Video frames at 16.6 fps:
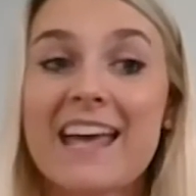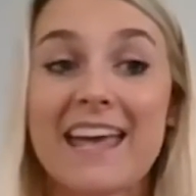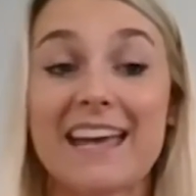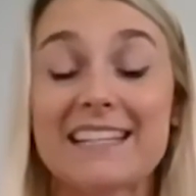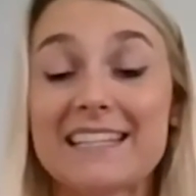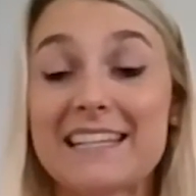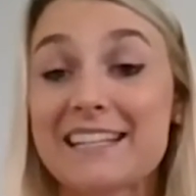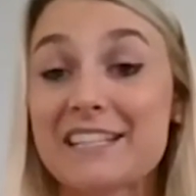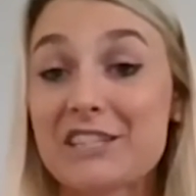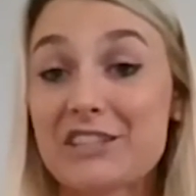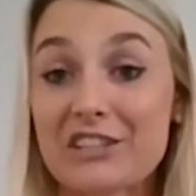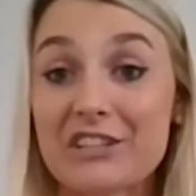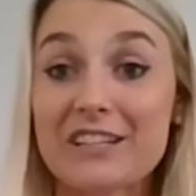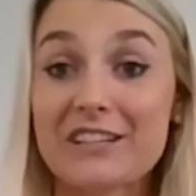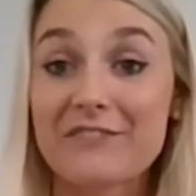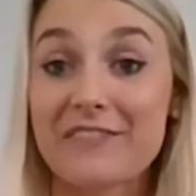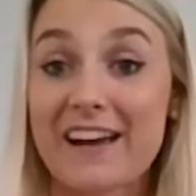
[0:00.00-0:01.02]
It takes
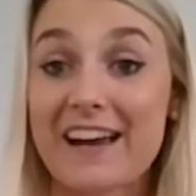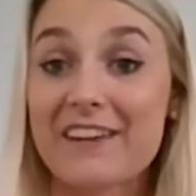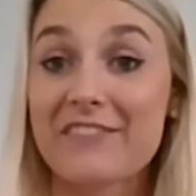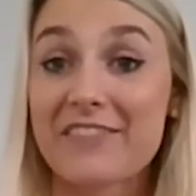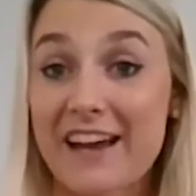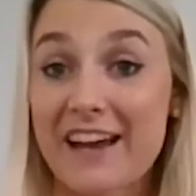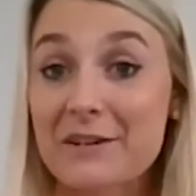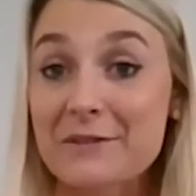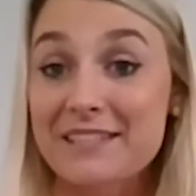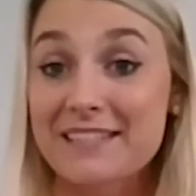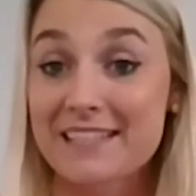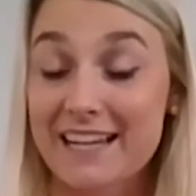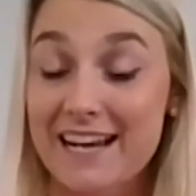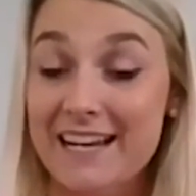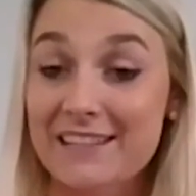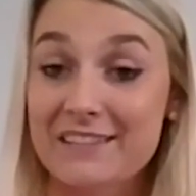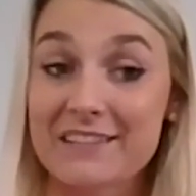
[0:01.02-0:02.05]

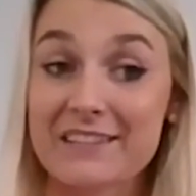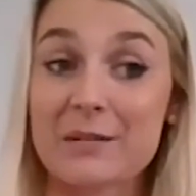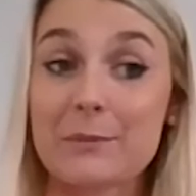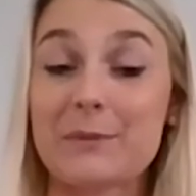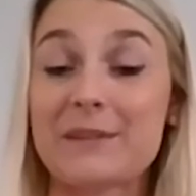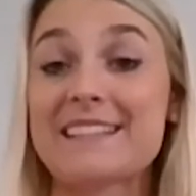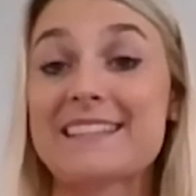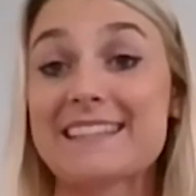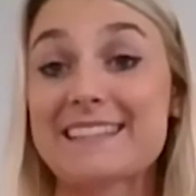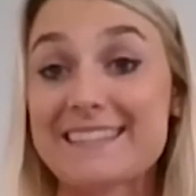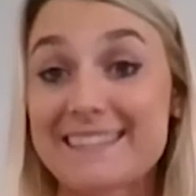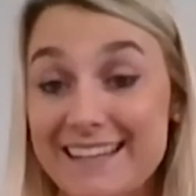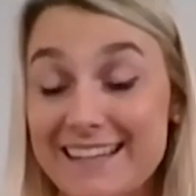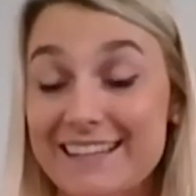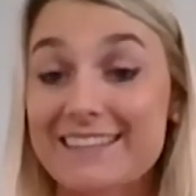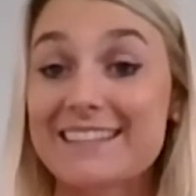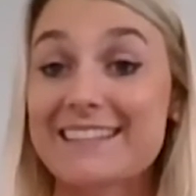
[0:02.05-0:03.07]
$35,000 to place a
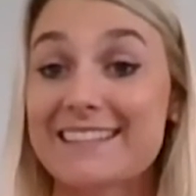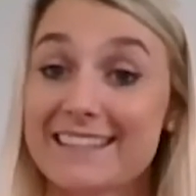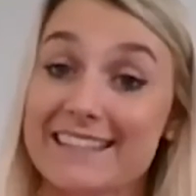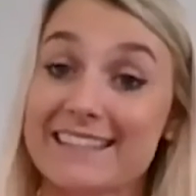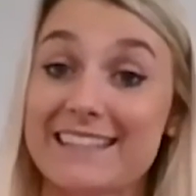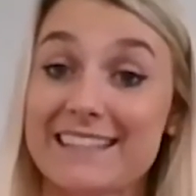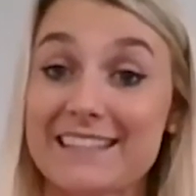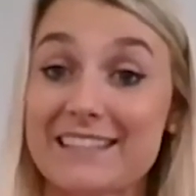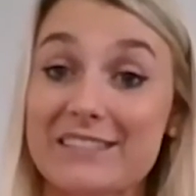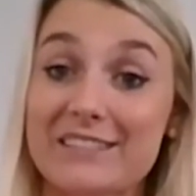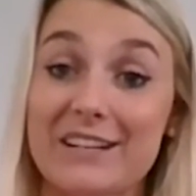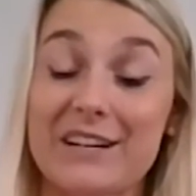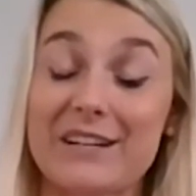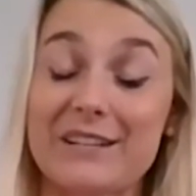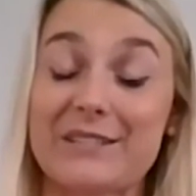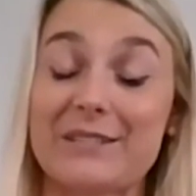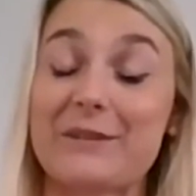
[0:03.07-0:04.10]
single assistance
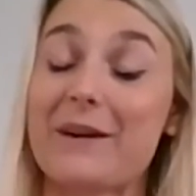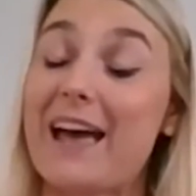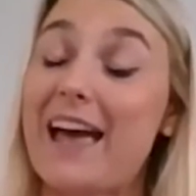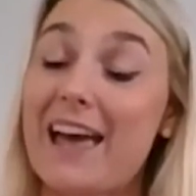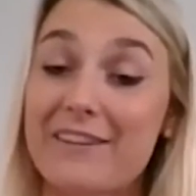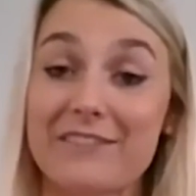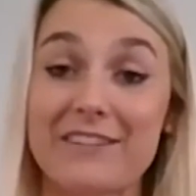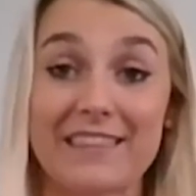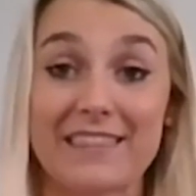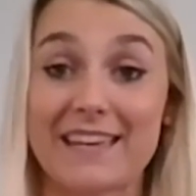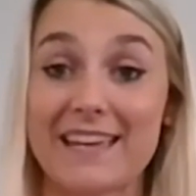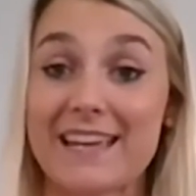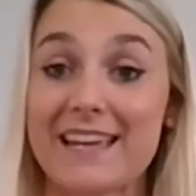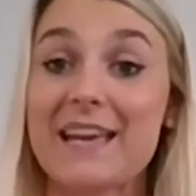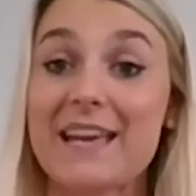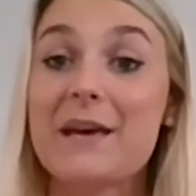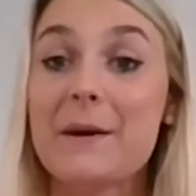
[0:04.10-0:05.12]
dog, so
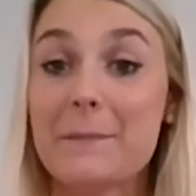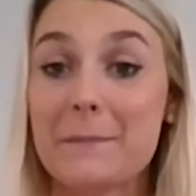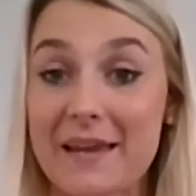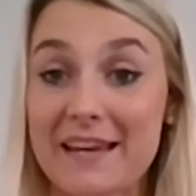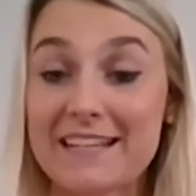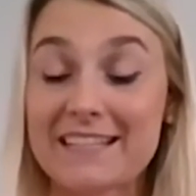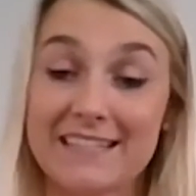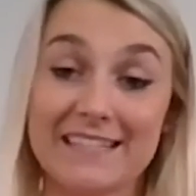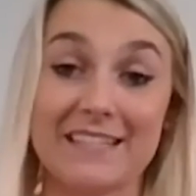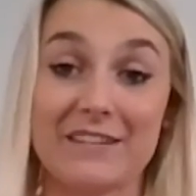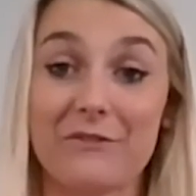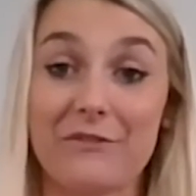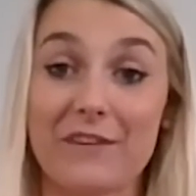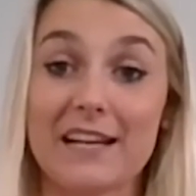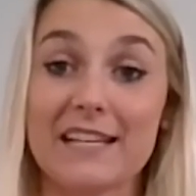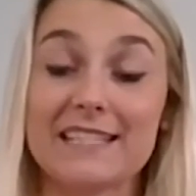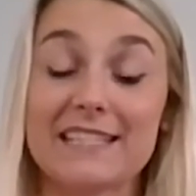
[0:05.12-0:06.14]
anything makes a
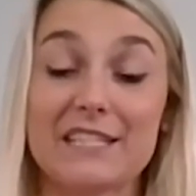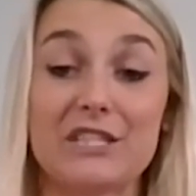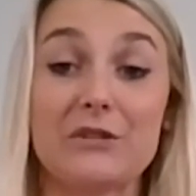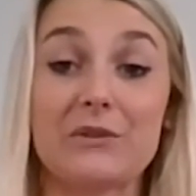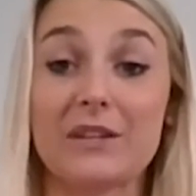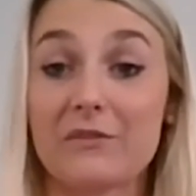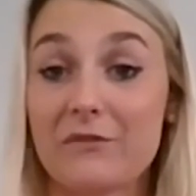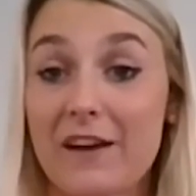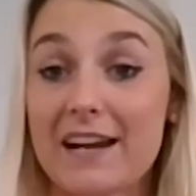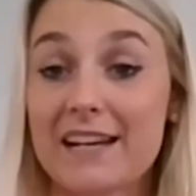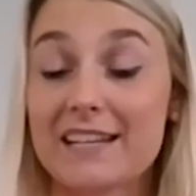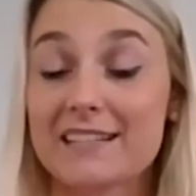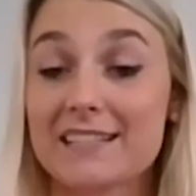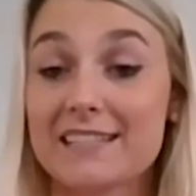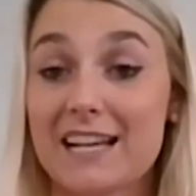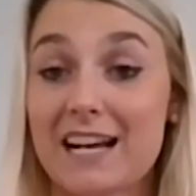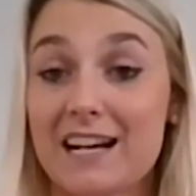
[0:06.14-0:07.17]
difference. You can find
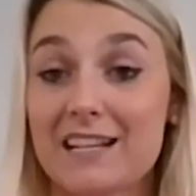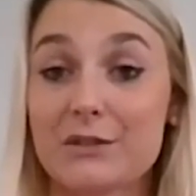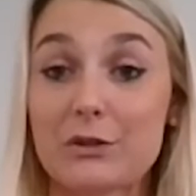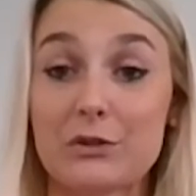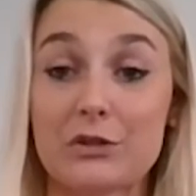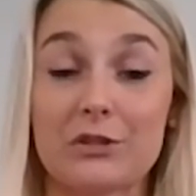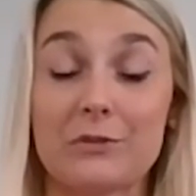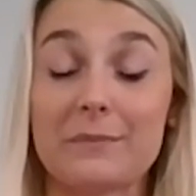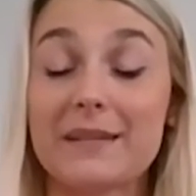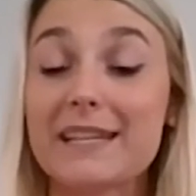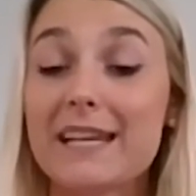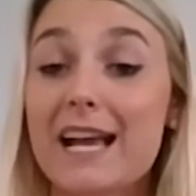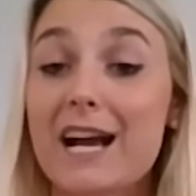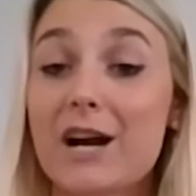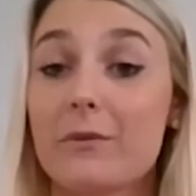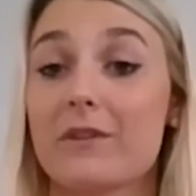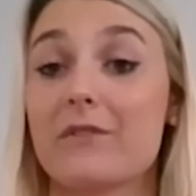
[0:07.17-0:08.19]
us on social
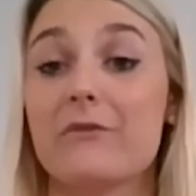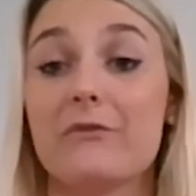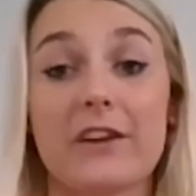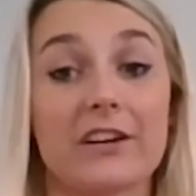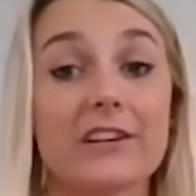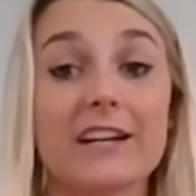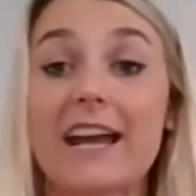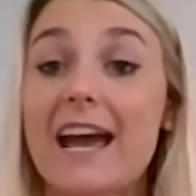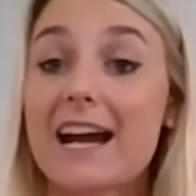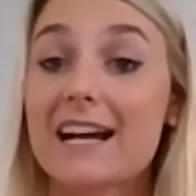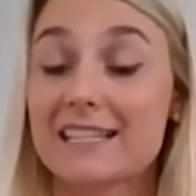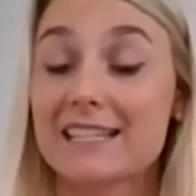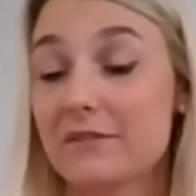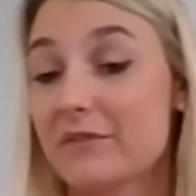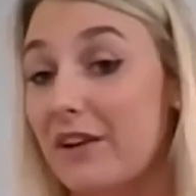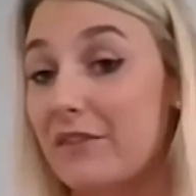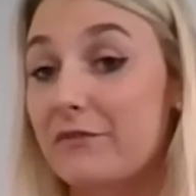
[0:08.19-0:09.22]
media. We're very
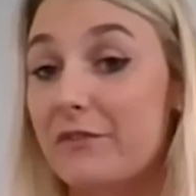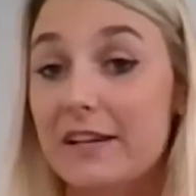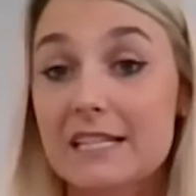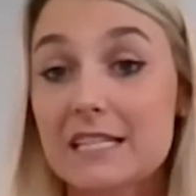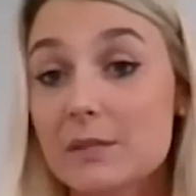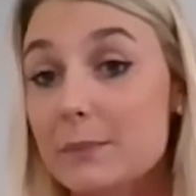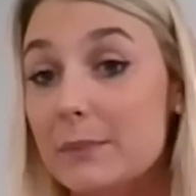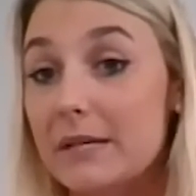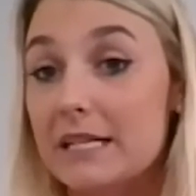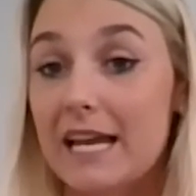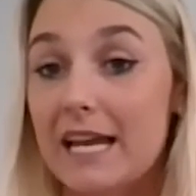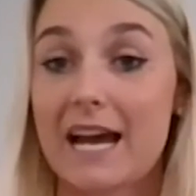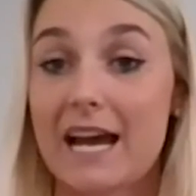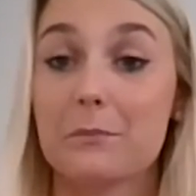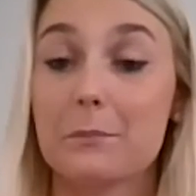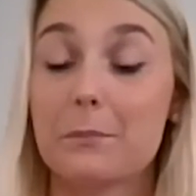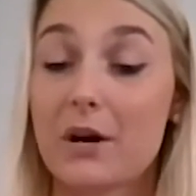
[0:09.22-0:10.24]
active on Facebook
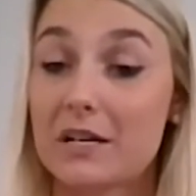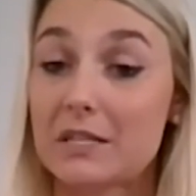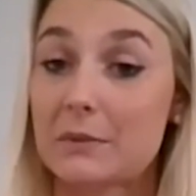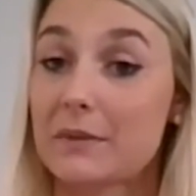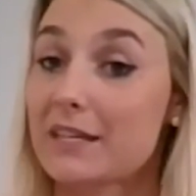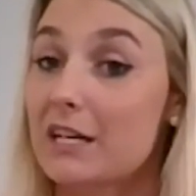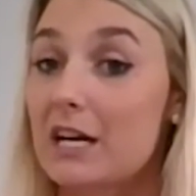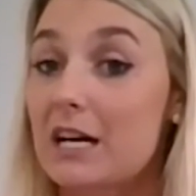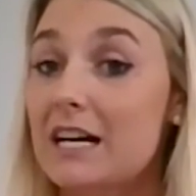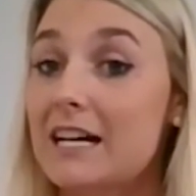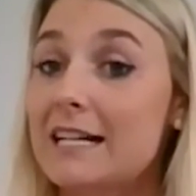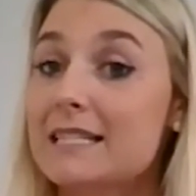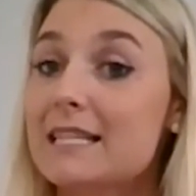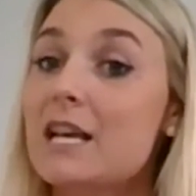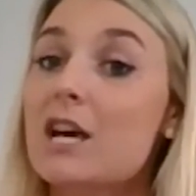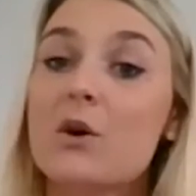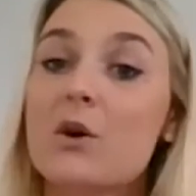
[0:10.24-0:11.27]
at Paws With A
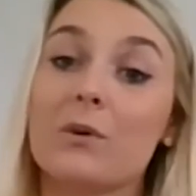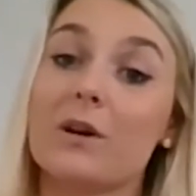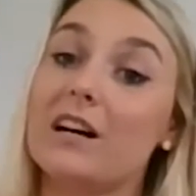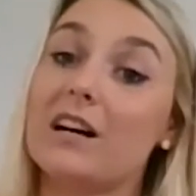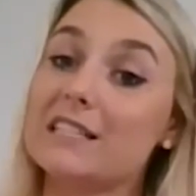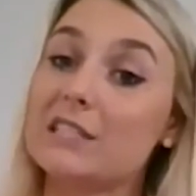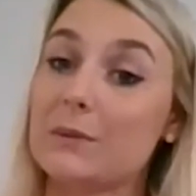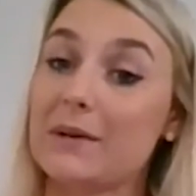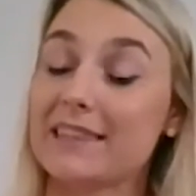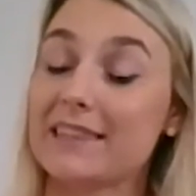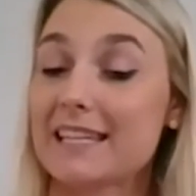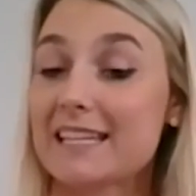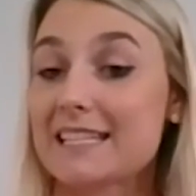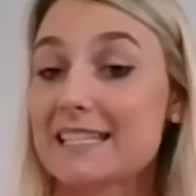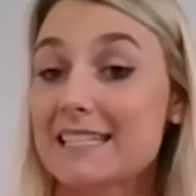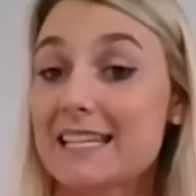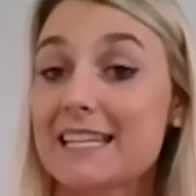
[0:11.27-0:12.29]
Cause. We're also on
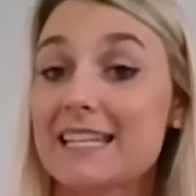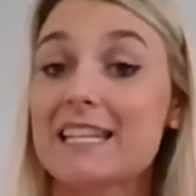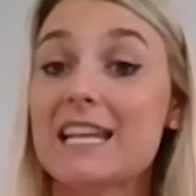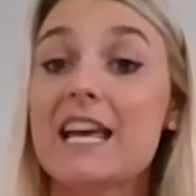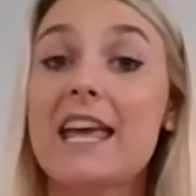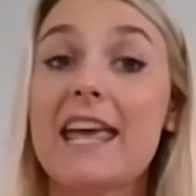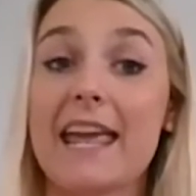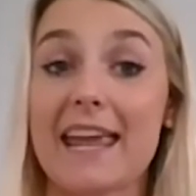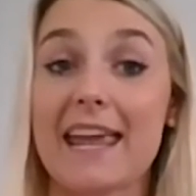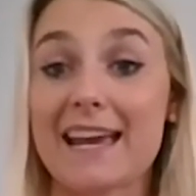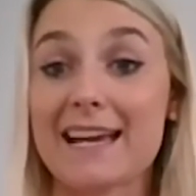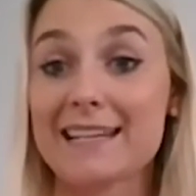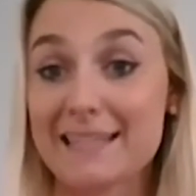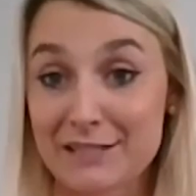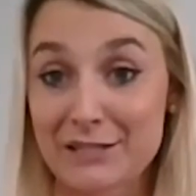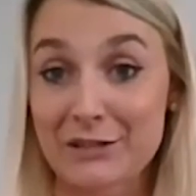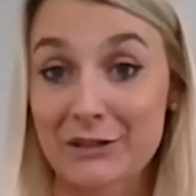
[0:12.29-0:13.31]
LinkedIn and
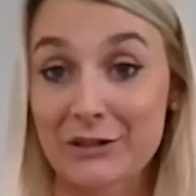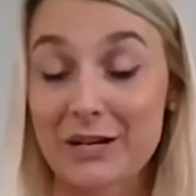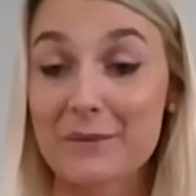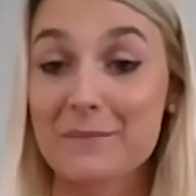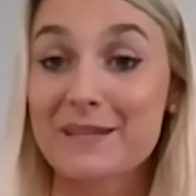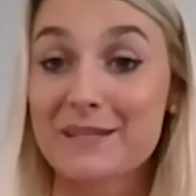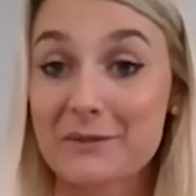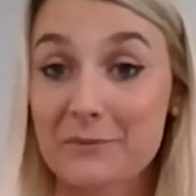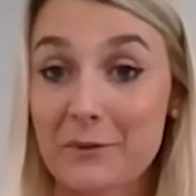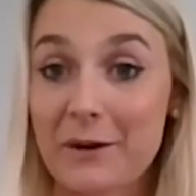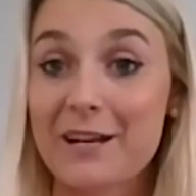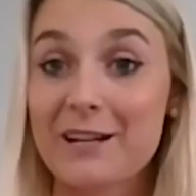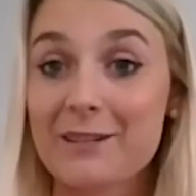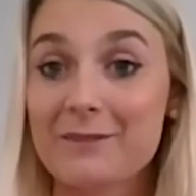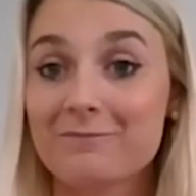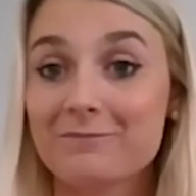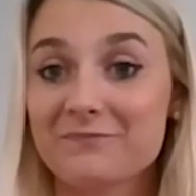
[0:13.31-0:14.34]
Instagram as
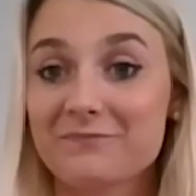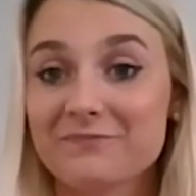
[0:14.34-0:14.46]
well.